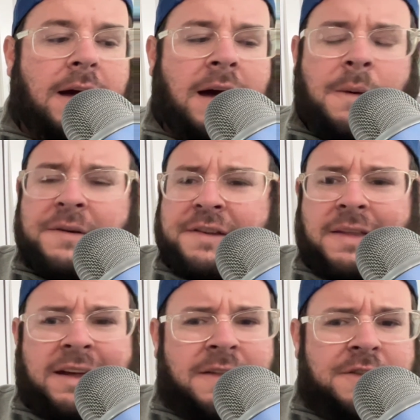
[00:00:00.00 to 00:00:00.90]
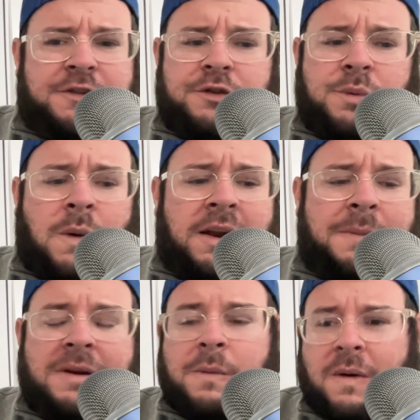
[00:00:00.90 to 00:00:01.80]
I wasn't laying the 220,
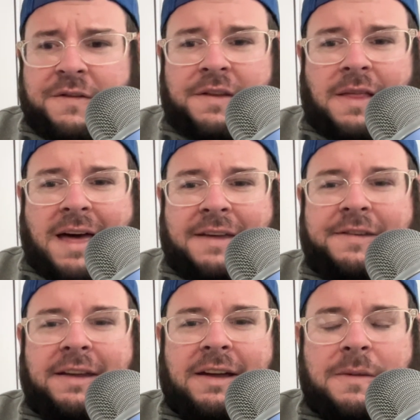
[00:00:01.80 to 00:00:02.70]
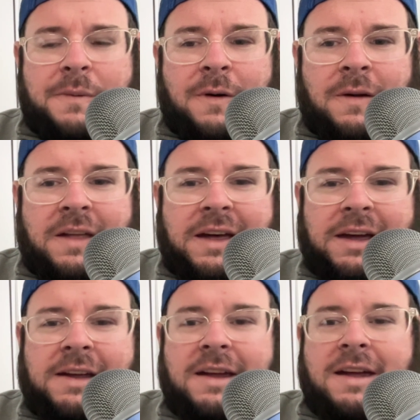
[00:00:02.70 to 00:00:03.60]
but he was the last leg of the parlay.